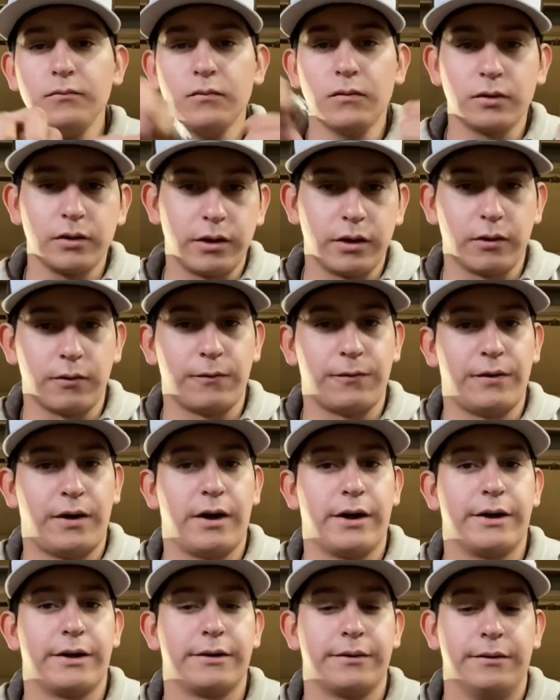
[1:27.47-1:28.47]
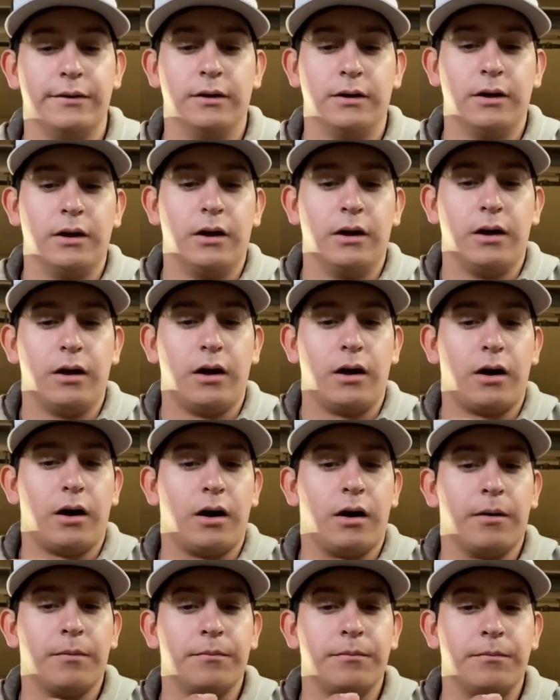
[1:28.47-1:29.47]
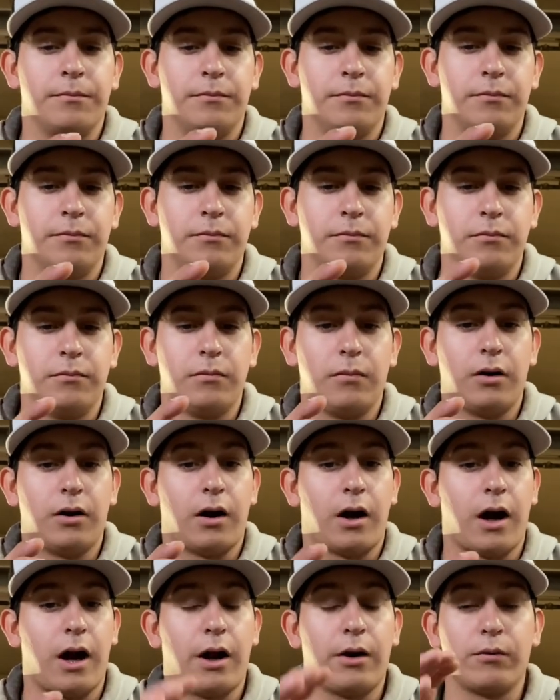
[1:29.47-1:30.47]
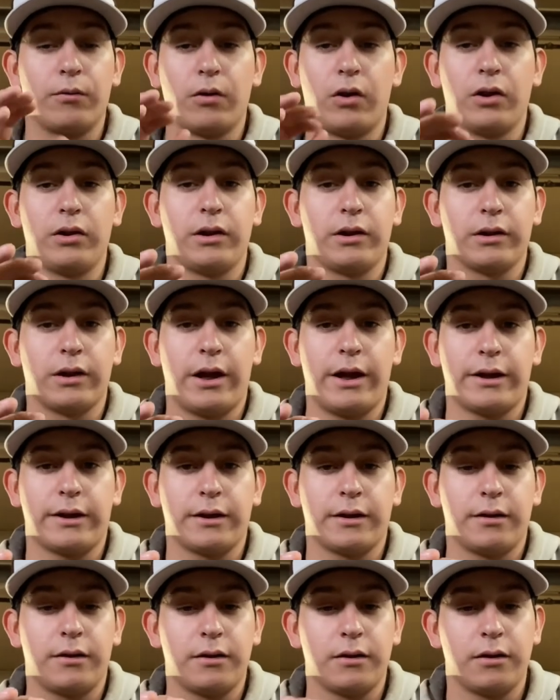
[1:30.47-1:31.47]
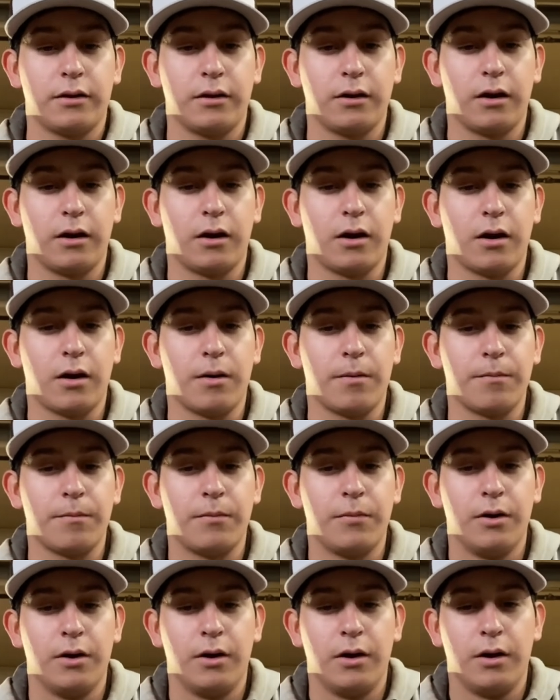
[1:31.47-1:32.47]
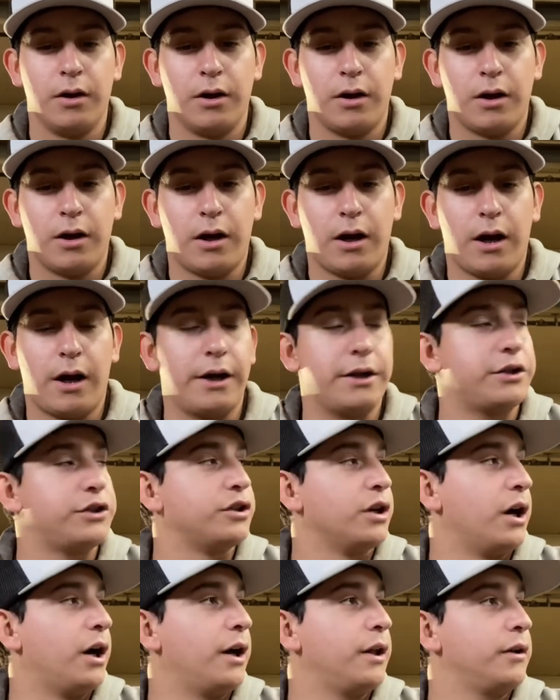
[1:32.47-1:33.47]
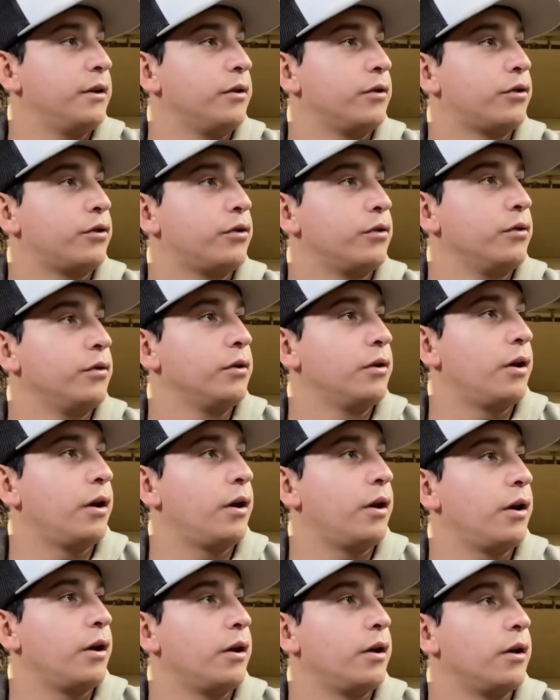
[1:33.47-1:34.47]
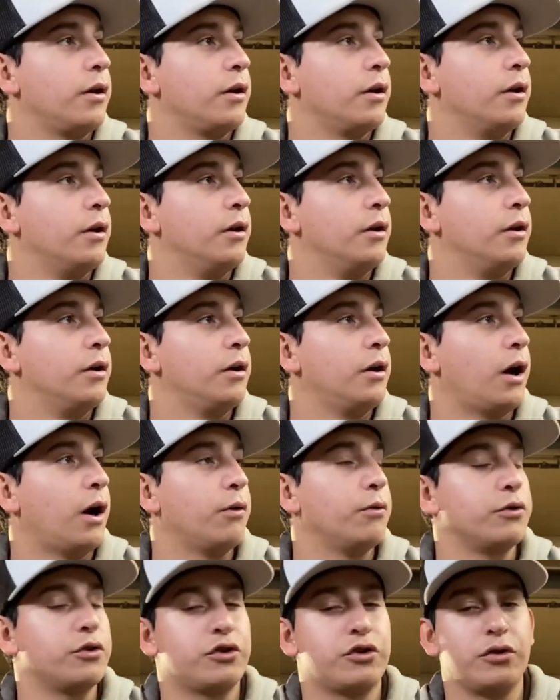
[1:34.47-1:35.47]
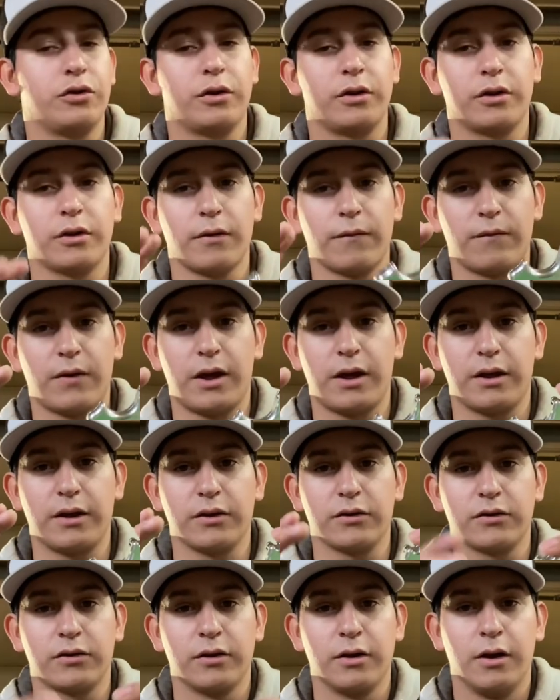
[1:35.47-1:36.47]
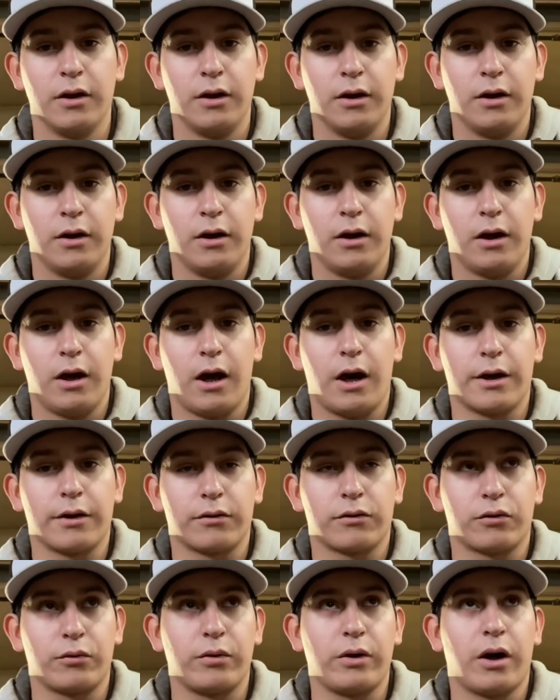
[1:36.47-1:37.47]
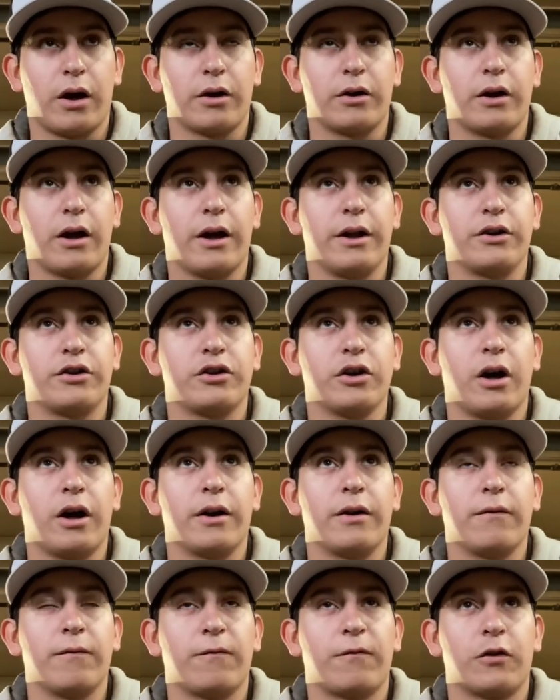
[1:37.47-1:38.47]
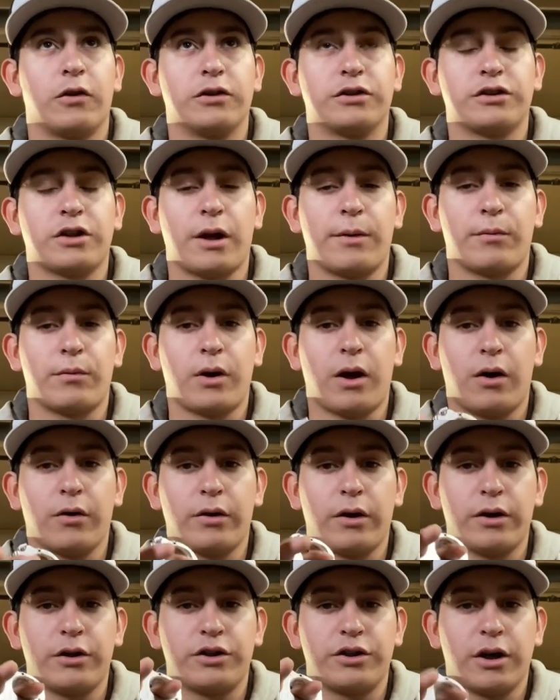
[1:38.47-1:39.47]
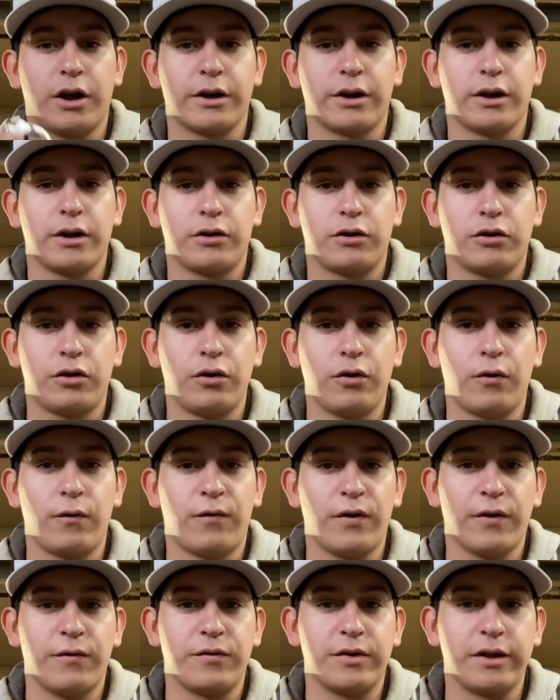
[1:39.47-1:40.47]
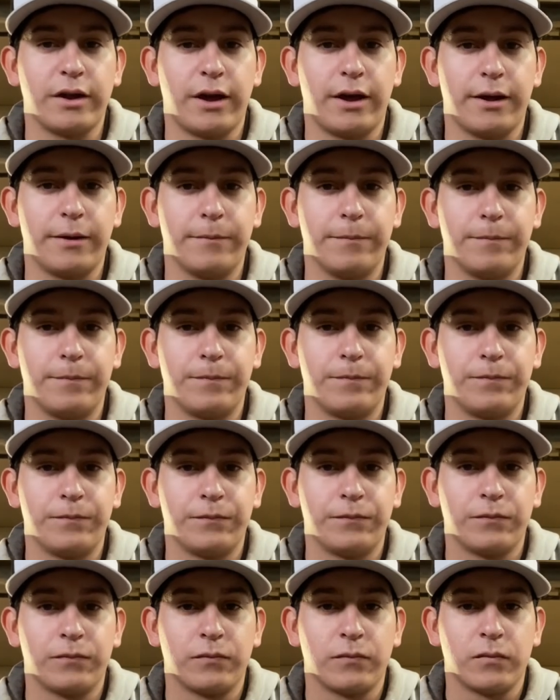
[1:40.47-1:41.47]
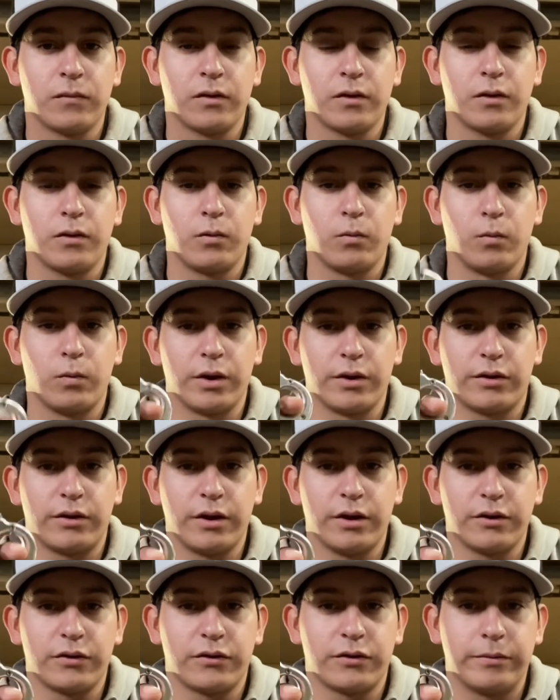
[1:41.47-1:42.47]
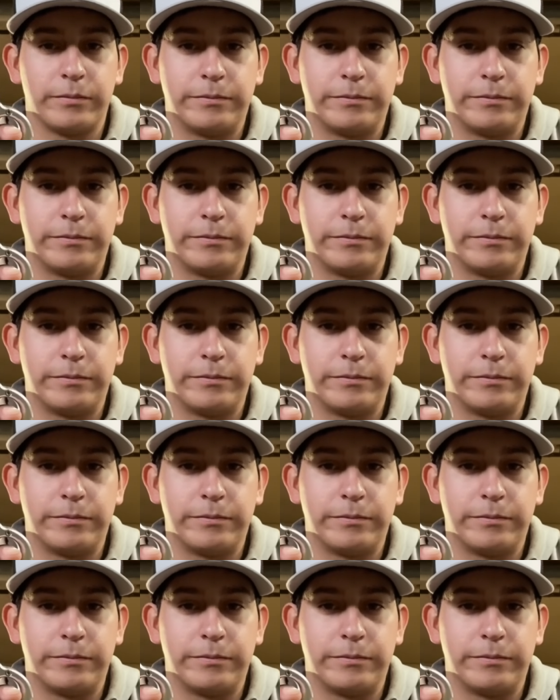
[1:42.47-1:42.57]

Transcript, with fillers: it'll fire. Um, I really like it. Um, I shot a, I was shooting the Vegas out of 300. I shot, first time around, I shot a 258 with this.